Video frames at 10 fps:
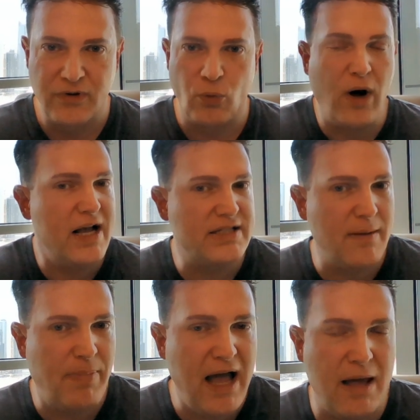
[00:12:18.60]
Why is
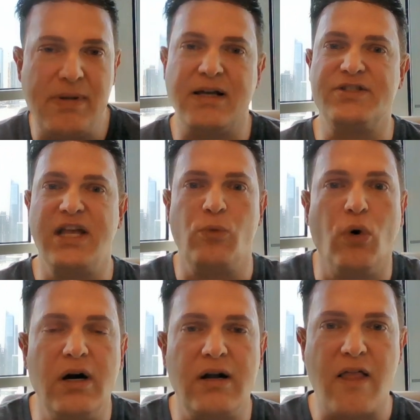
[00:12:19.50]
that bad? Because they
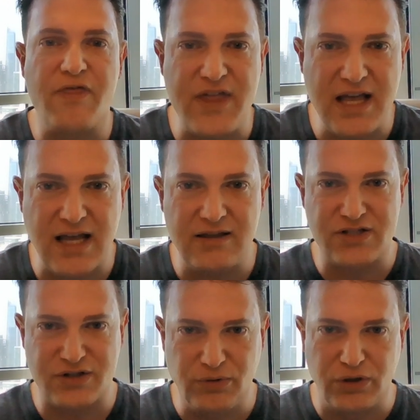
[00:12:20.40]
weren't thinking
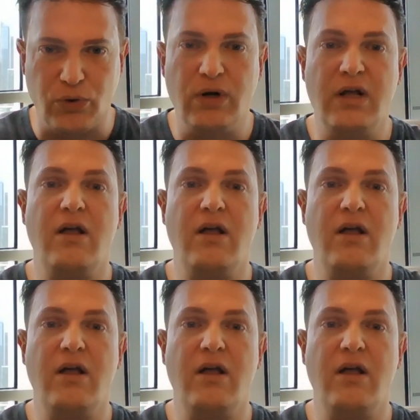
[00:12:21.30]
this through.